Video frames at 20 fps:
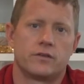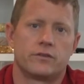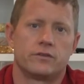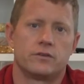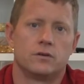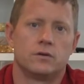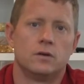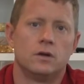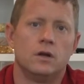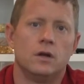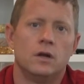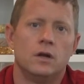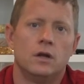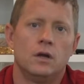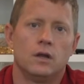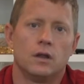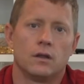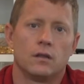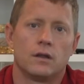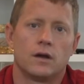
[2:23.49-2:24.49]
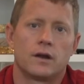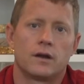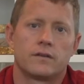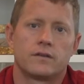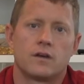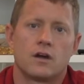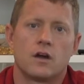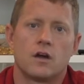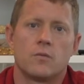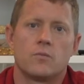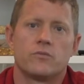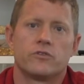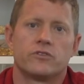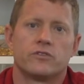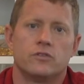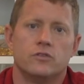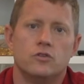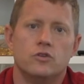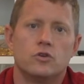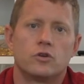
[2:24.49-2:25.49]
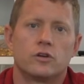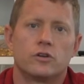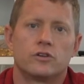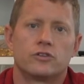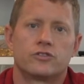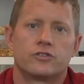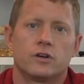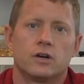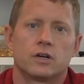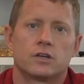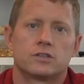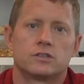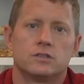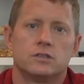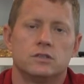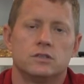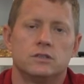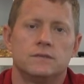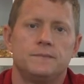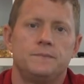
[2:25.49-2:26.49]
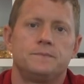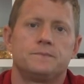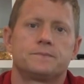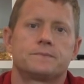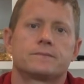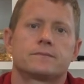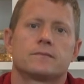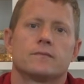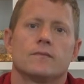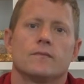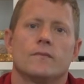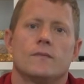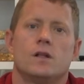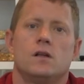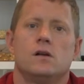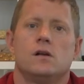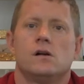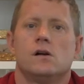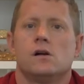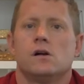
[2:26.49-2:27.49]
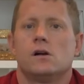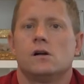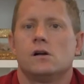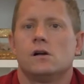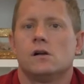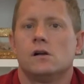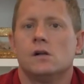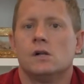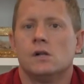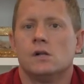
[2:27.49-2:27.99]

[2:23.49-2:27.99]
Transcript: So a lot of times new construction uh,